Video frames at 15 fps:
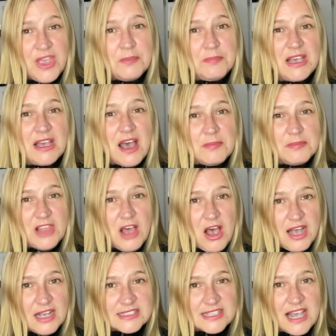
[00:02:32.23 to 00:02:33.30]
become
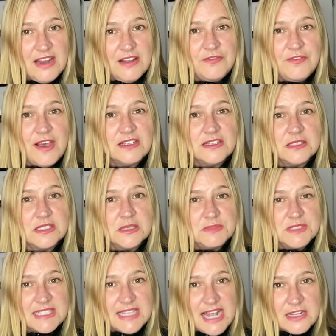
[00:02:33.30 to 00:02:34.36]
laws, and affect a
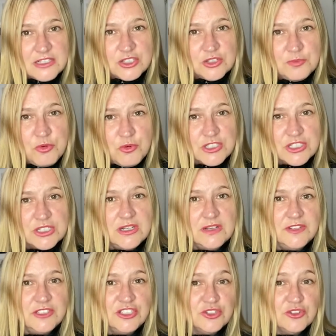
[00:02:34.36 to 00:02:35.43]
substantial portion of
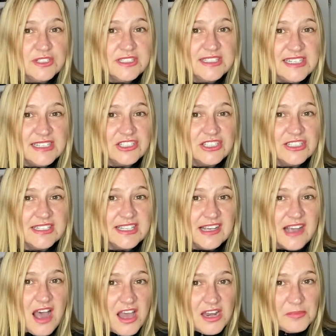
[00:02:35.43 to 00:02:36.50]
a jurisdiction's
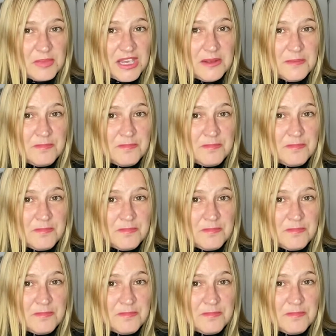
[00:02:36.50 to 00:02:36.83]
economy,